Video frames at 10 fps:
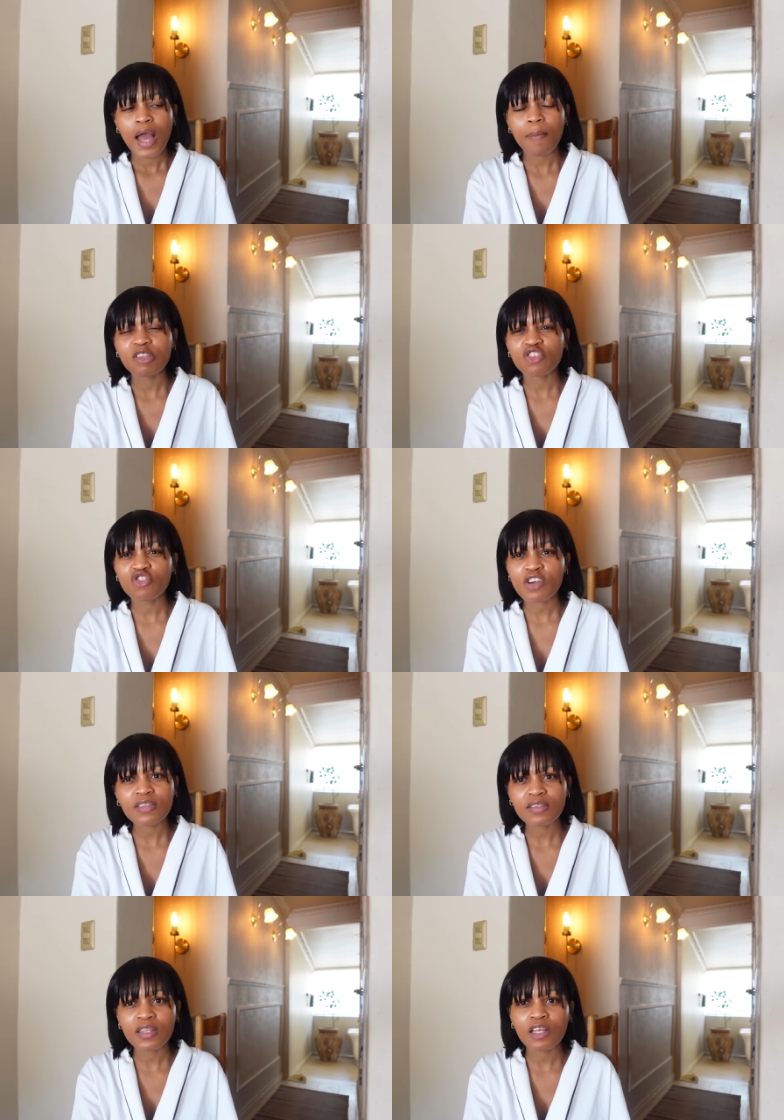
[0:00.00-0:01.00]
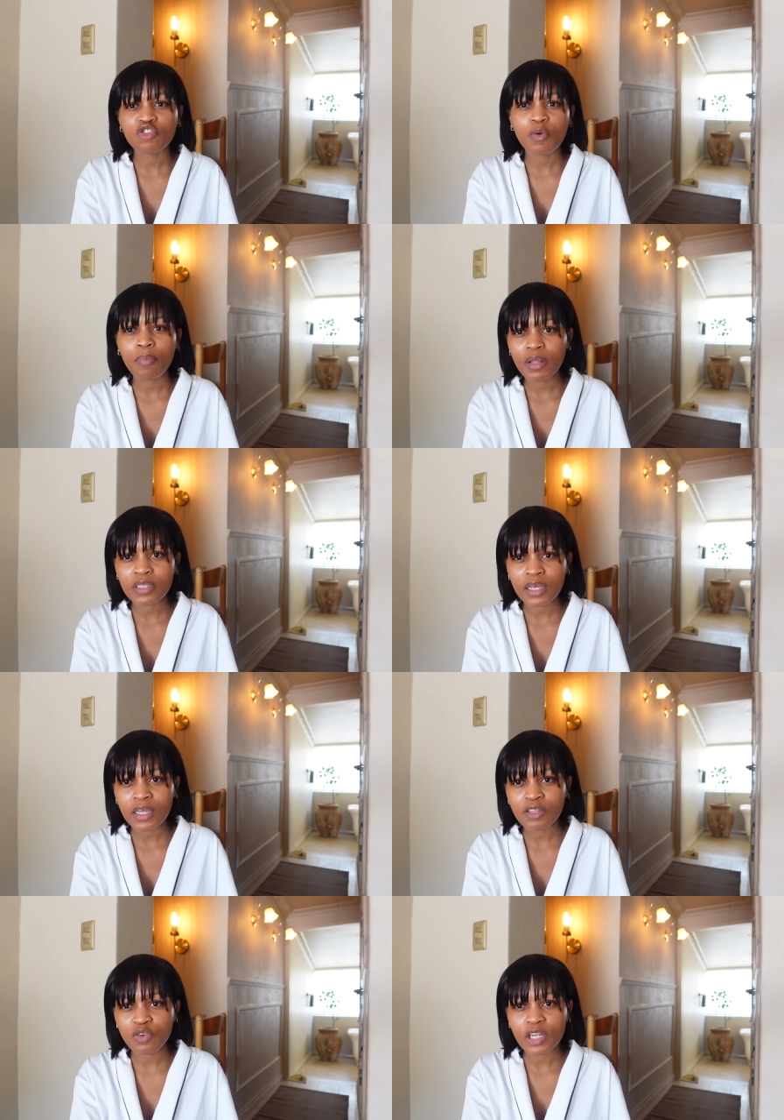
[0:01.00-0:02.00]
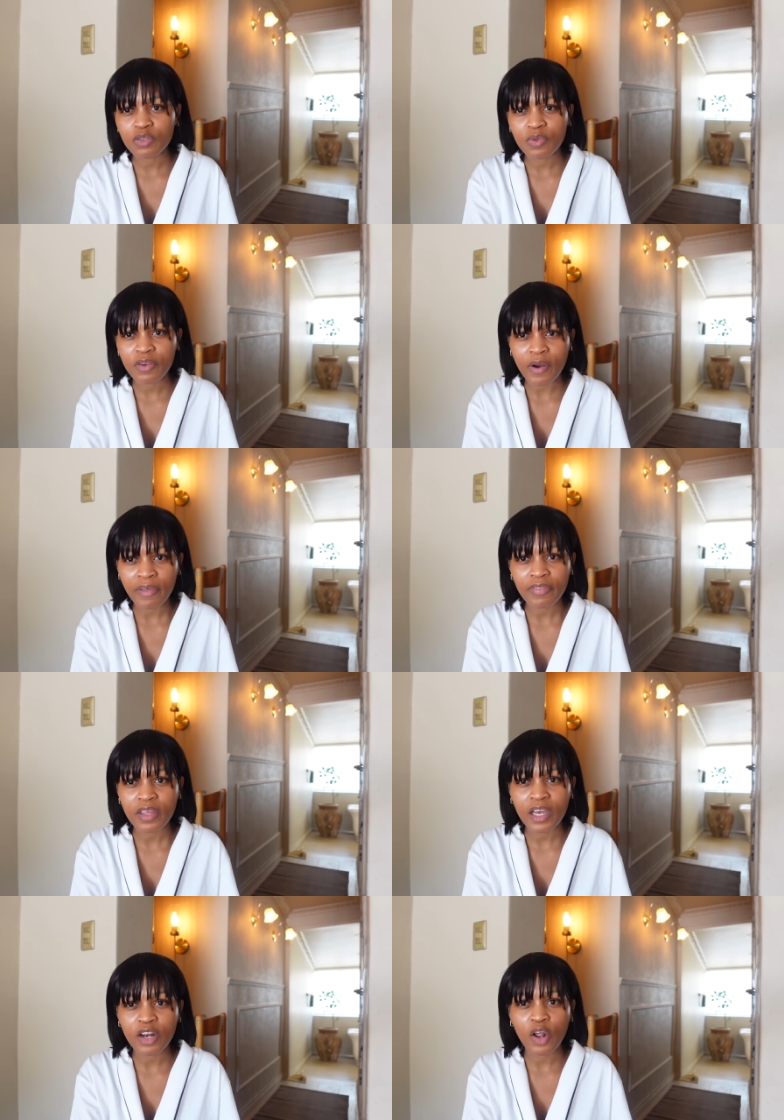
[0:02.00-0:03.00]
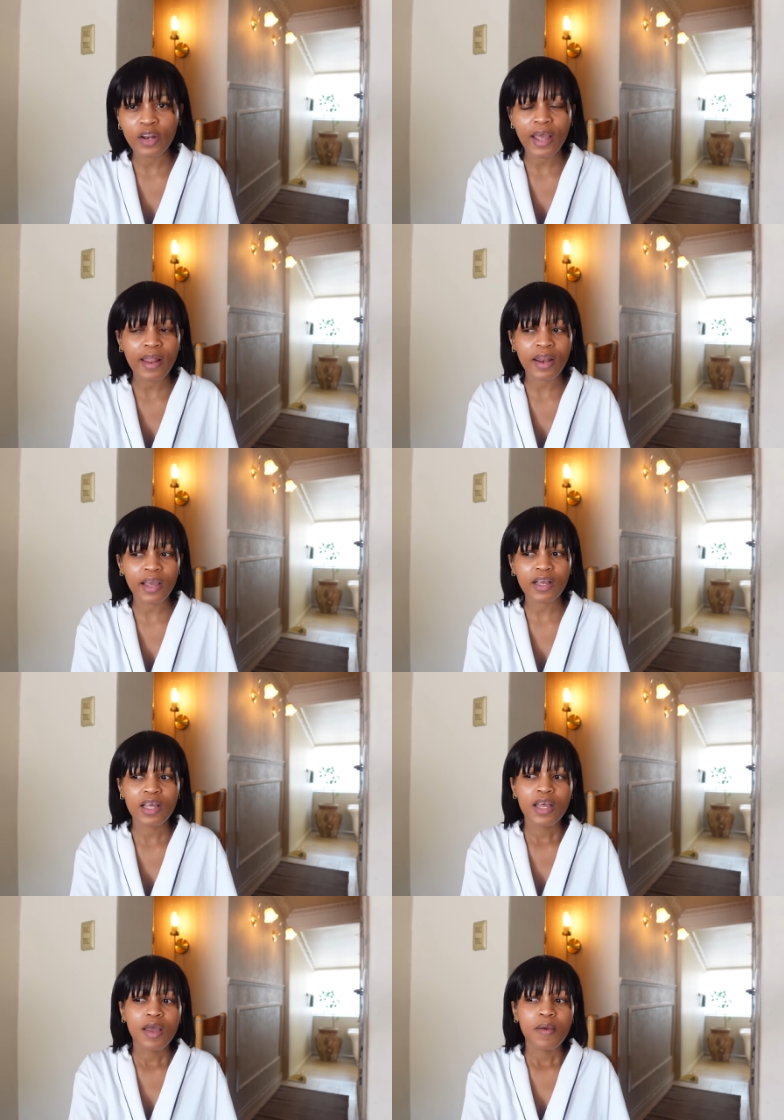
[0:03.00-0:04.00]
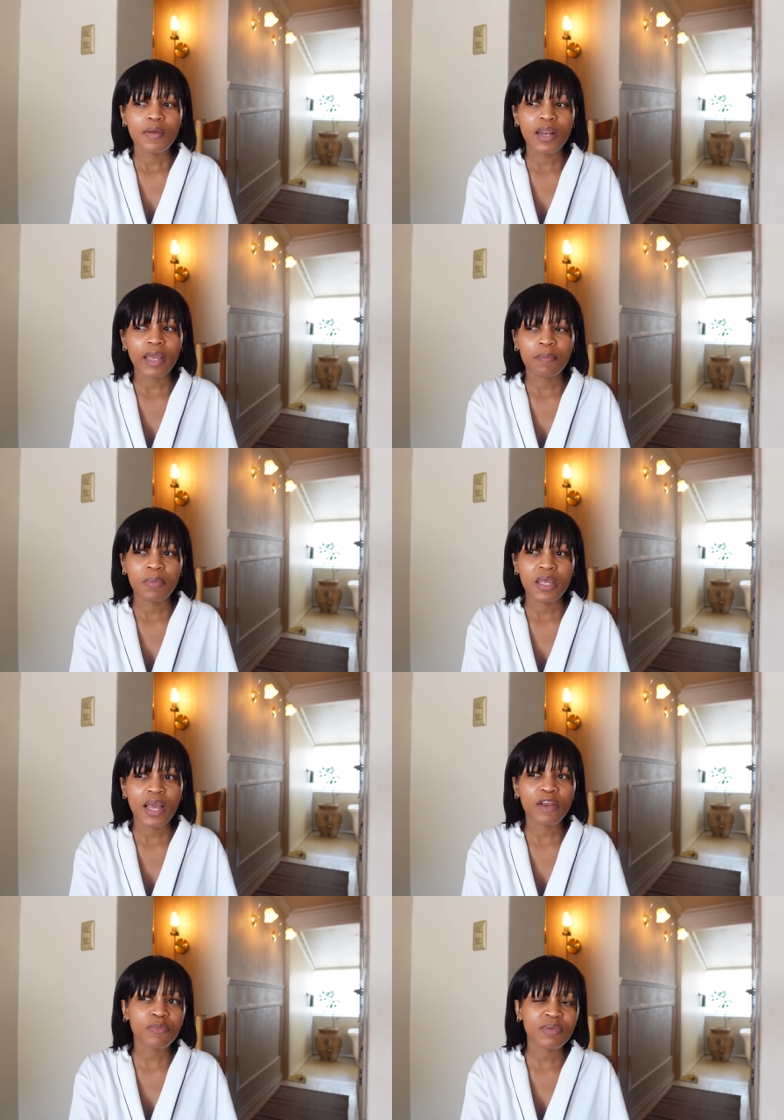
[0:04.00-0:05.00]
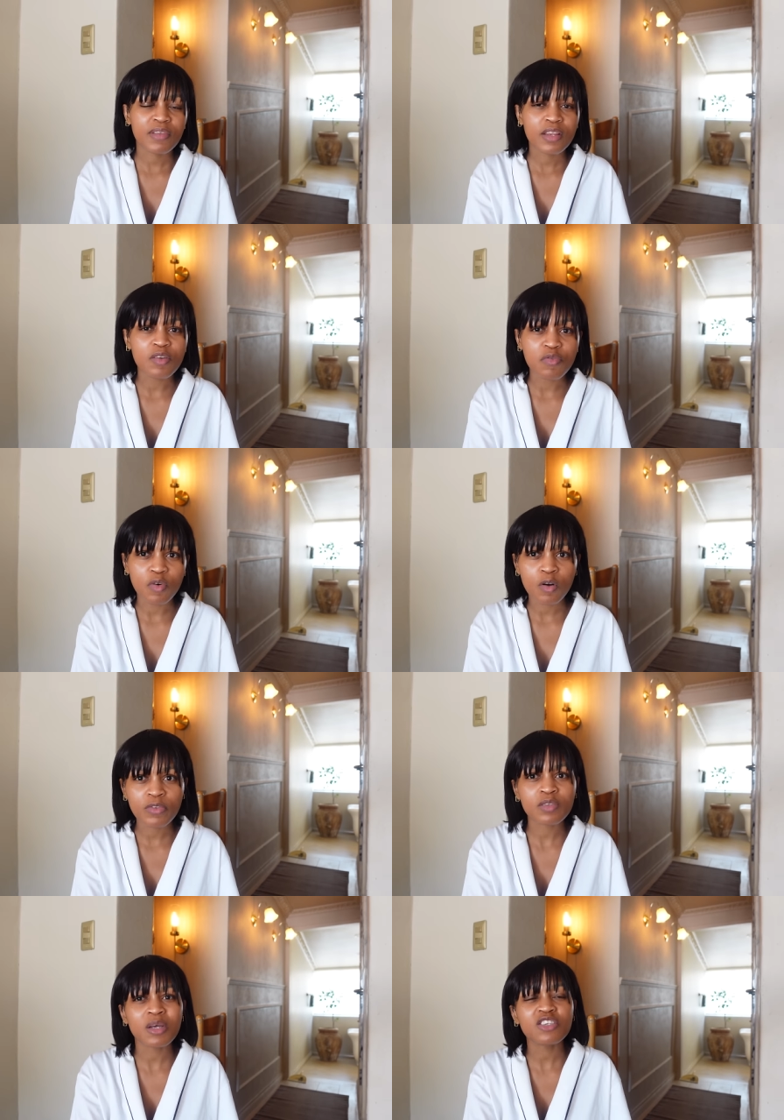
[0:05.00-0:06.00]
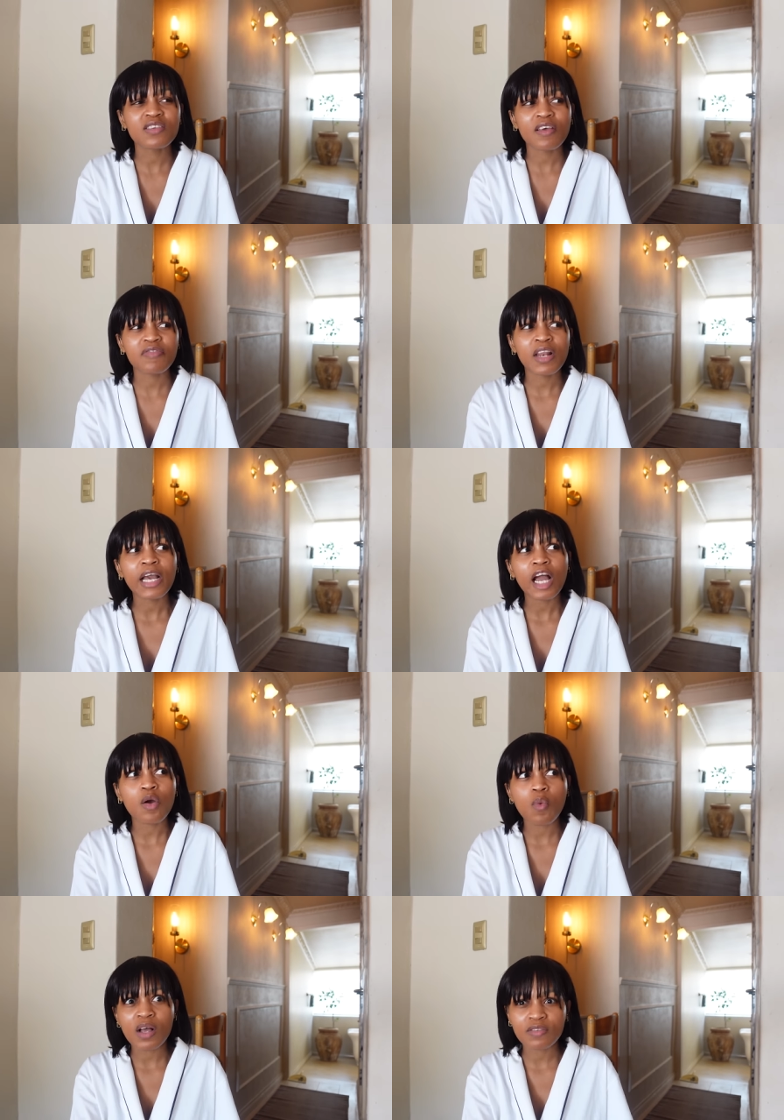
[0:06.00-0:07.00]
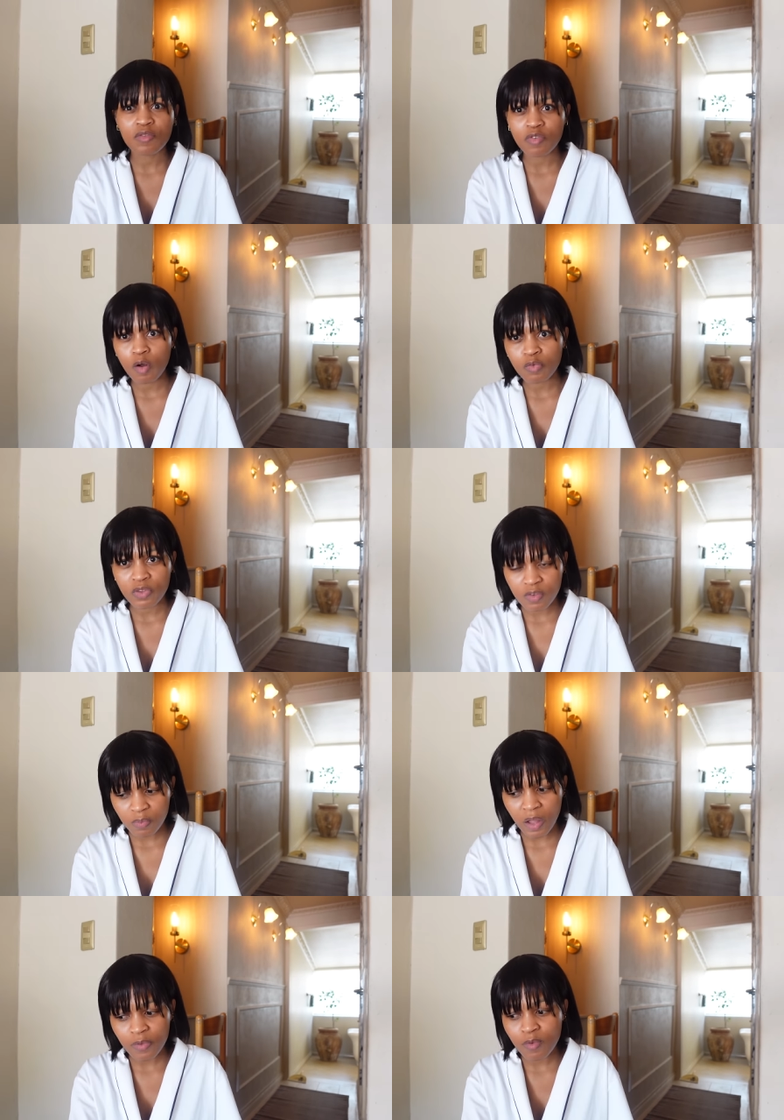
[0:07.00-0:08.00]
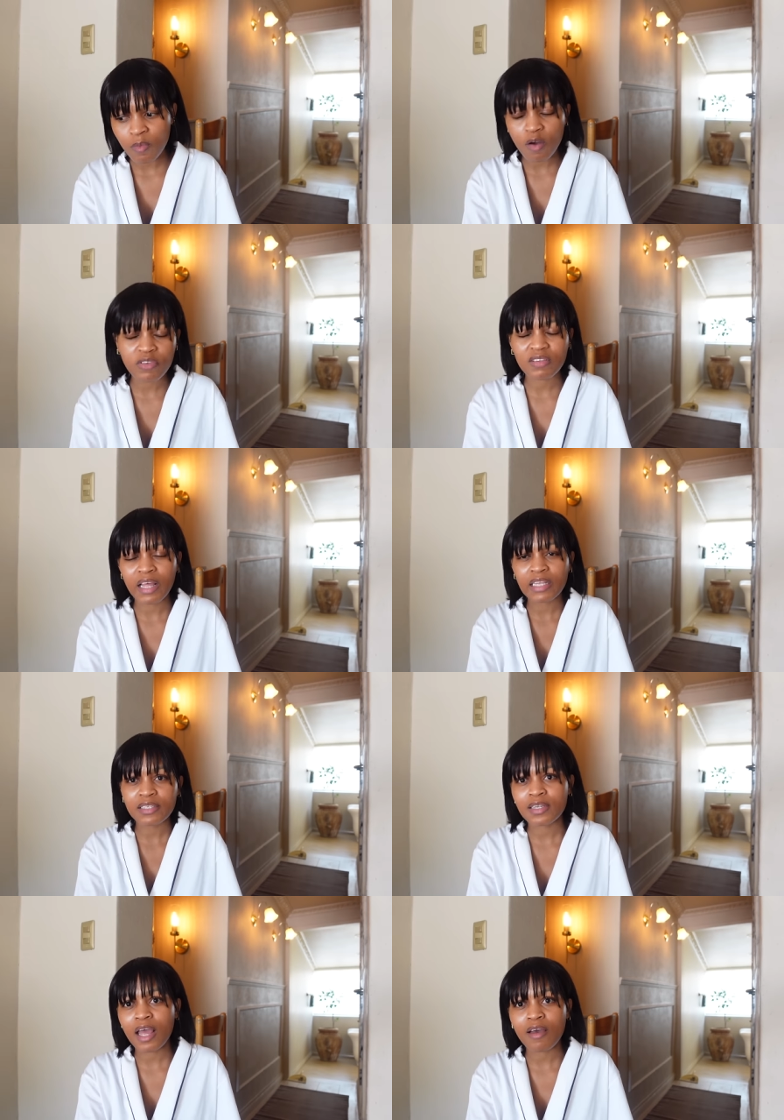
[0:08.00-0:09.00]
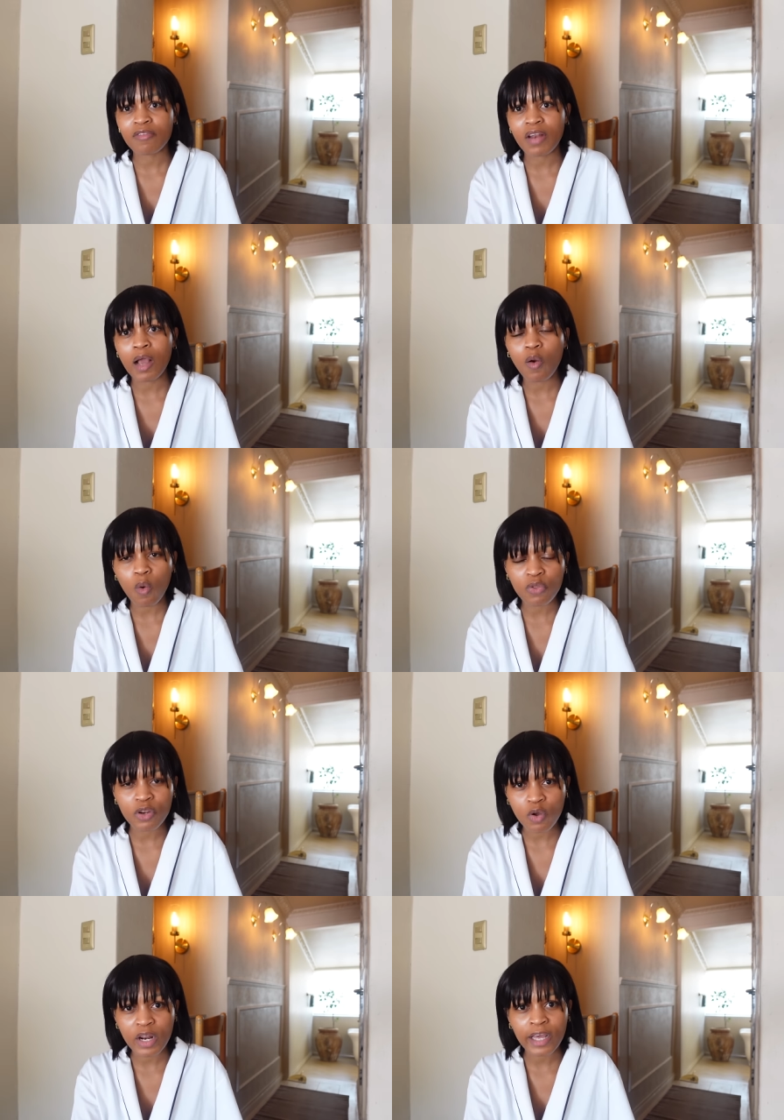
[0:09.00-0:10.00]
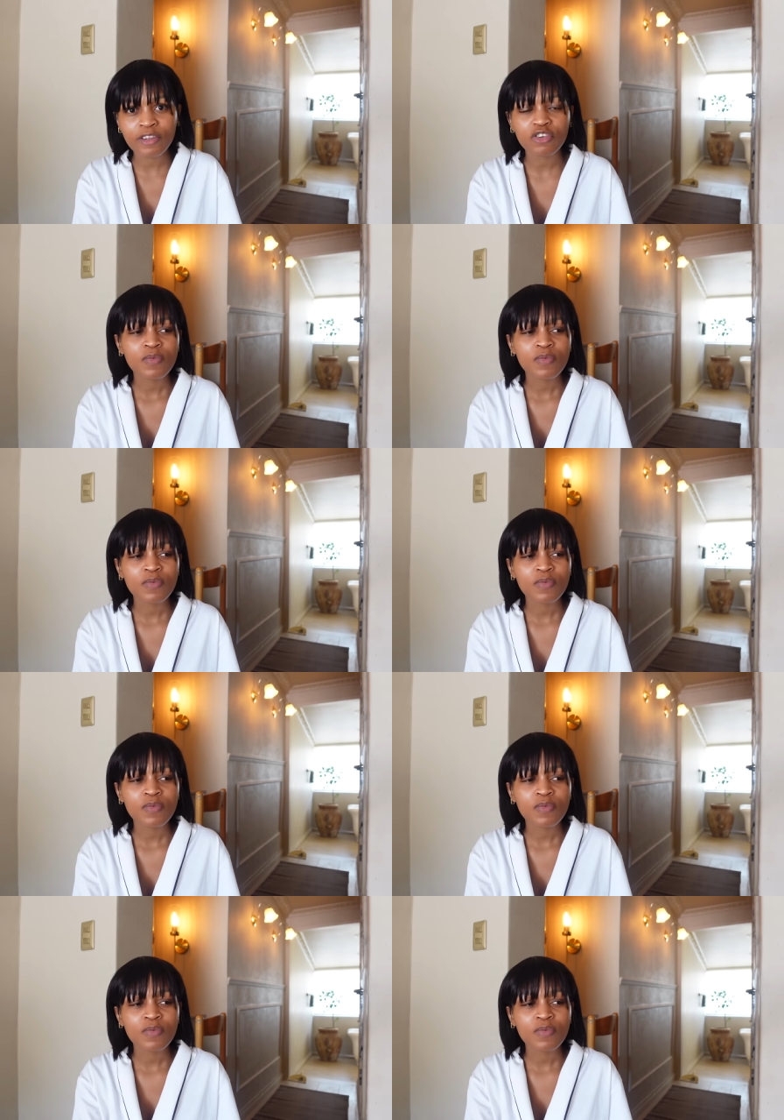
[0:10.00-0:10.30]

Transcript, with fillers: i mean just trusting that your builder is gonna do the right thing and not like like be 100% involved as much as i feel like i was involved with this bathroom obviously i didn't have like all the knowledge